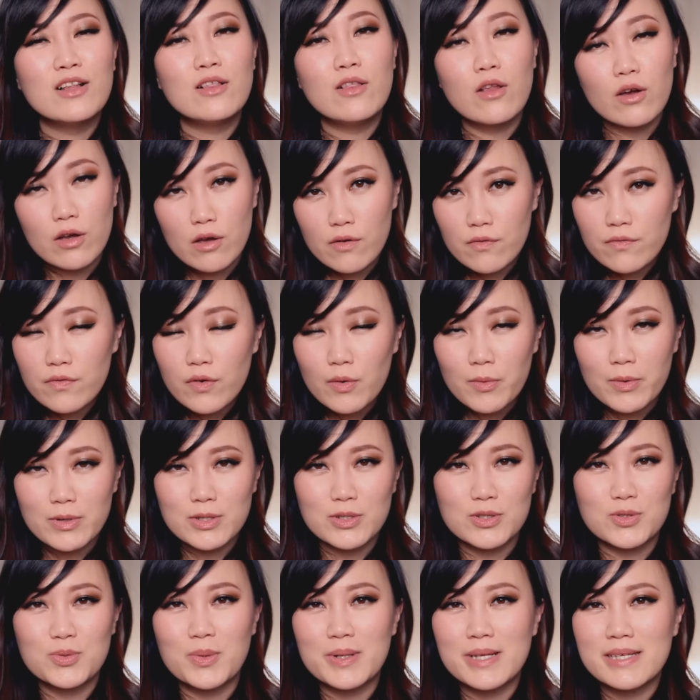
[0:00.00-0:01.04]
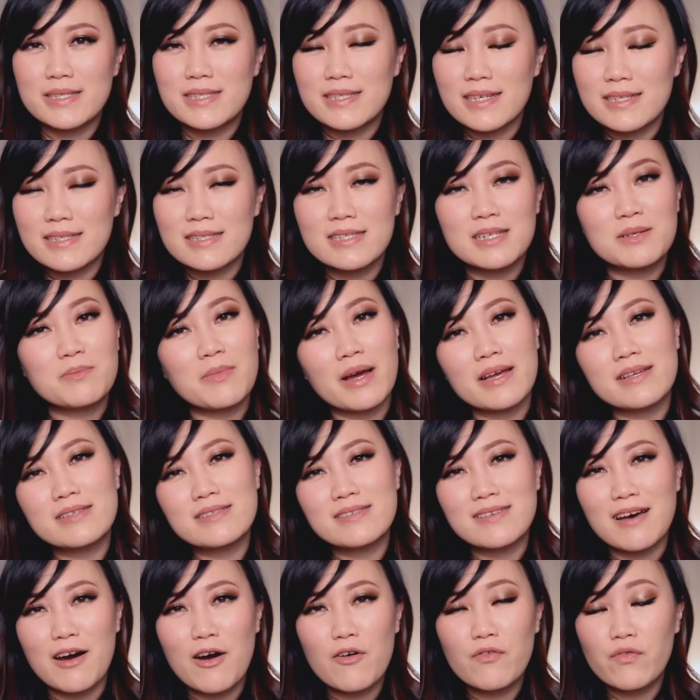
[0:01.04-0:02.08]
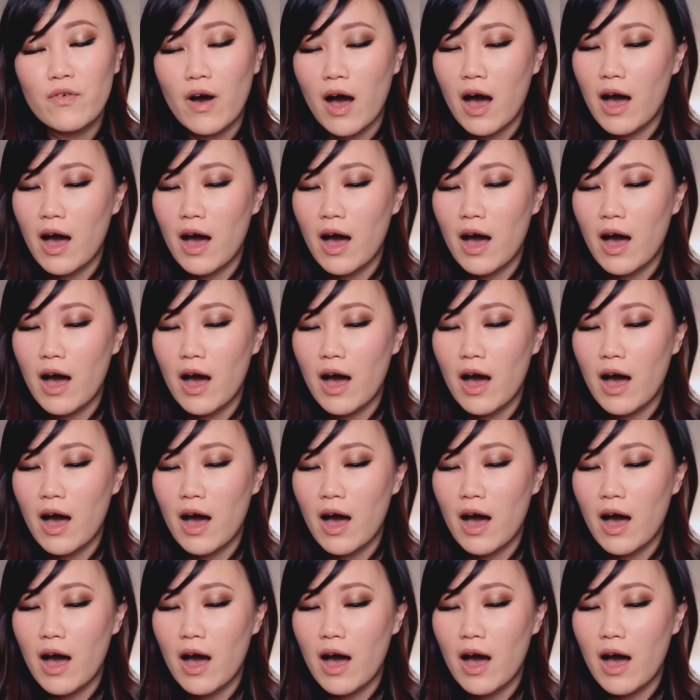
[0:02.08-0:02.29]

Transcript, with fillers: looking forward to 2016 myself.